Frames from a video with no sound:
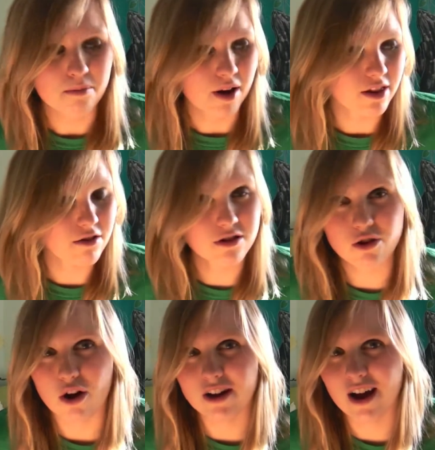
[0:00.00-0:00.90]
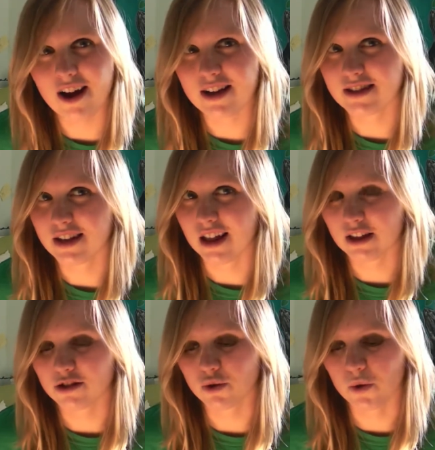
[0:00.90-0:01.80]
but there's a lot of guys telling
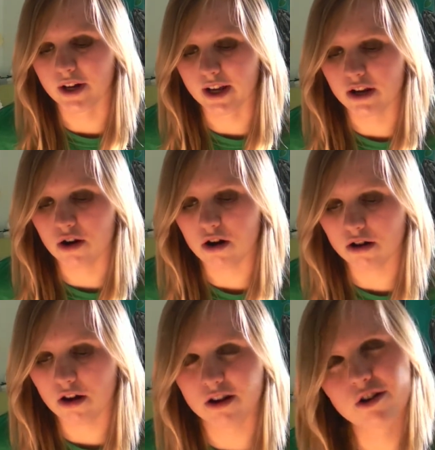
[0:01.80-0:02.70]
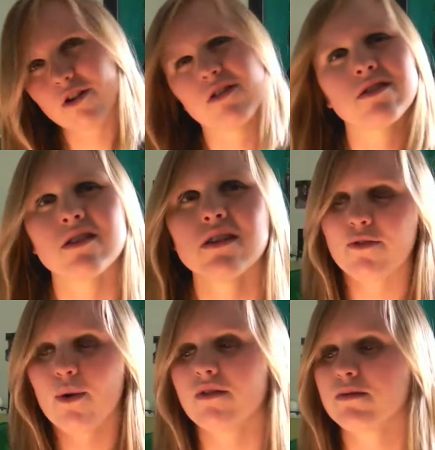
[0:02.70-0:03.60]
their story and not a lot of girls.
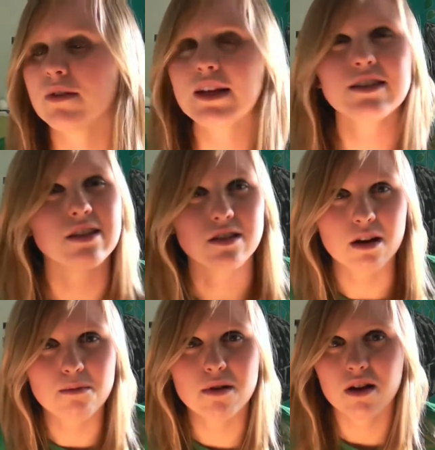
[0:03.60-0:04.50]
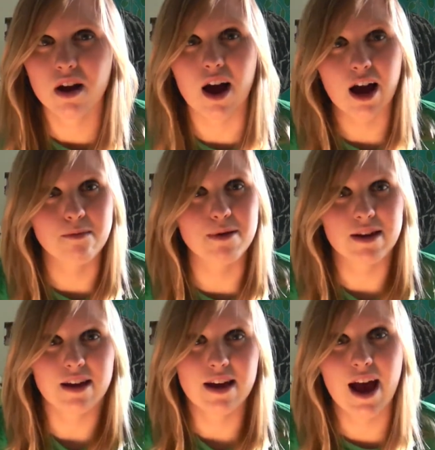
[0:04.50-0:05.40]
If you have some links to some, I'd
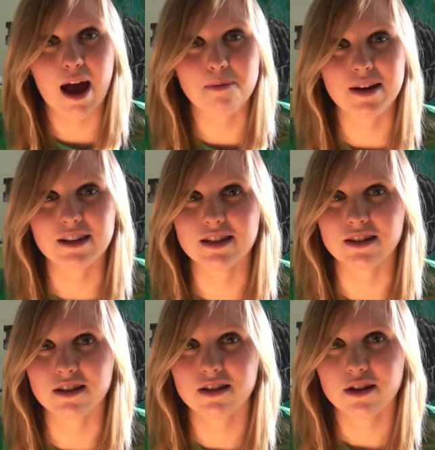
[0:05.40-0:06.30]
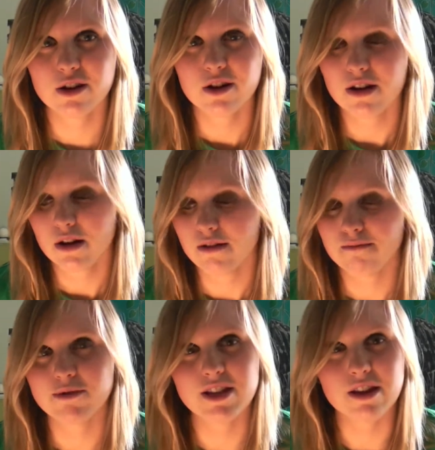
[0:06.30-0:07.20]
be happy to
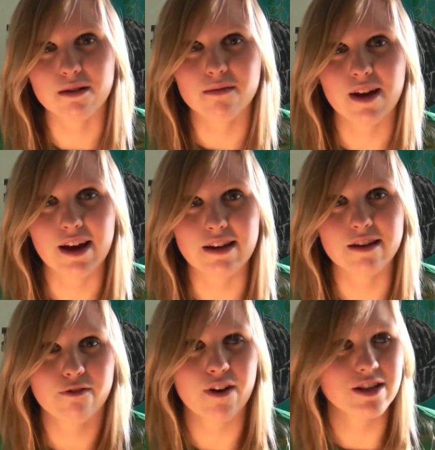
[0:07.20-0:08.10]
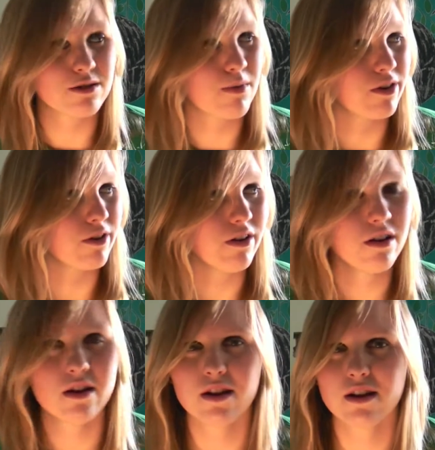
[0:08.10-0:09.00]
see them and find some other
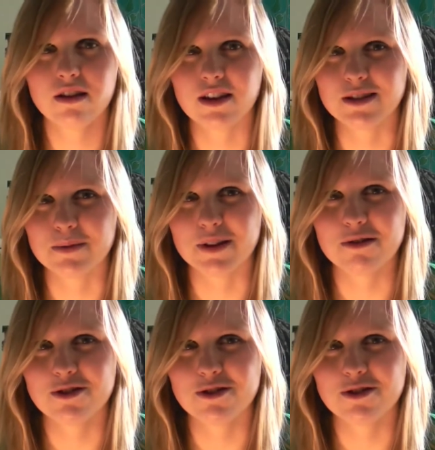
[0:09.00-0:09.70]
lesbian